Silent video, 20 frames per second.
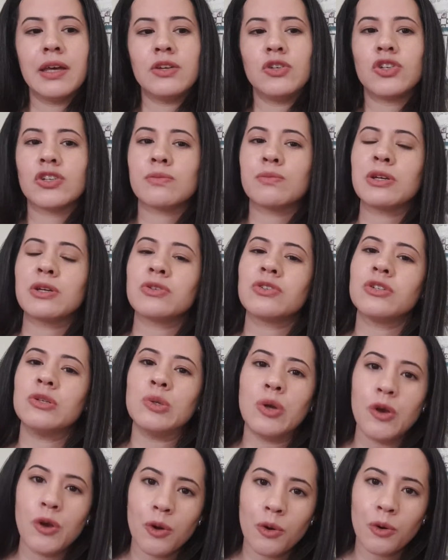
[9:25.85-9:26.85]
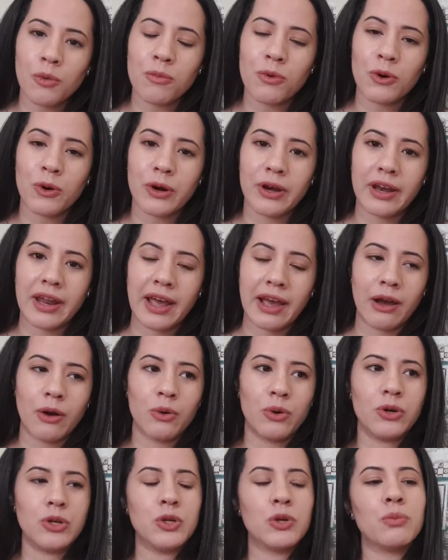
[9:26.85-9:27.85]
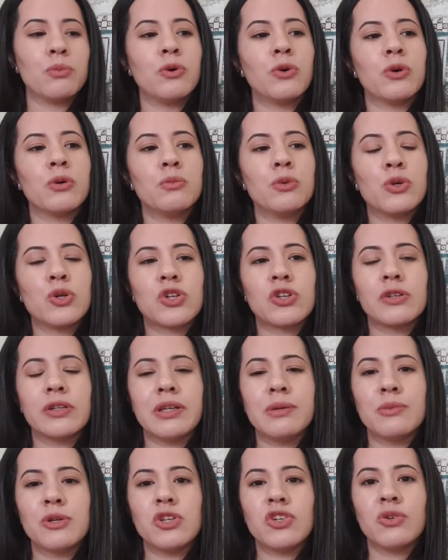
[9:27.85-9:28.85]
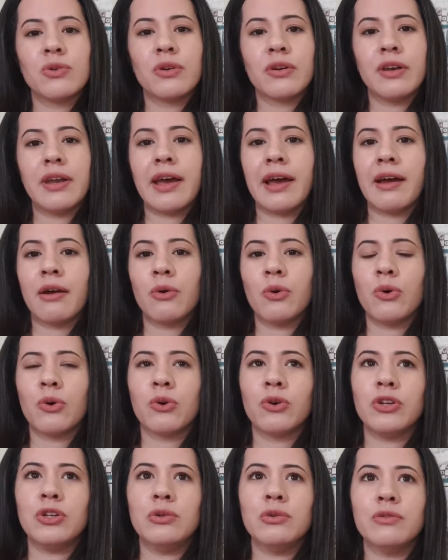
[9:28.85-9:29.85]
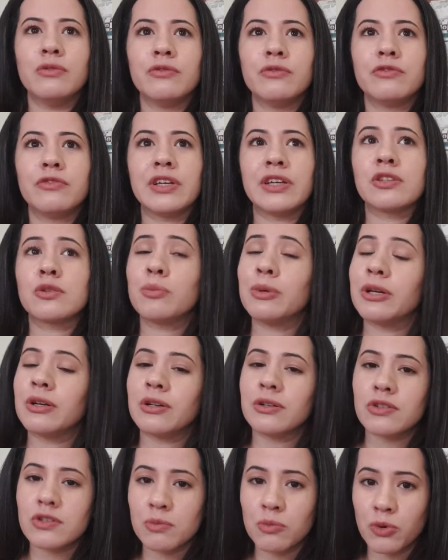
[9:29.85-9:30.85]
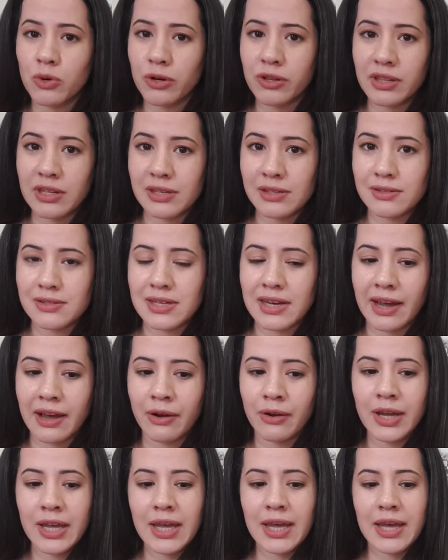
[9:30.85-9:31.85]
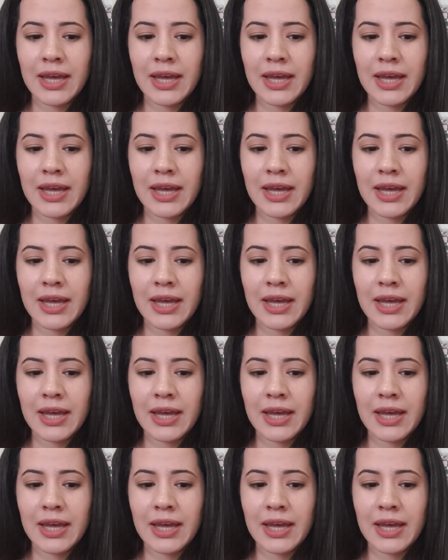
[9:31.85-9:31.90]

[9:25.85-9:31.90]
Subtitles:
Just because you know more now, or you're more emotionally mature now, or you've experienced more things now,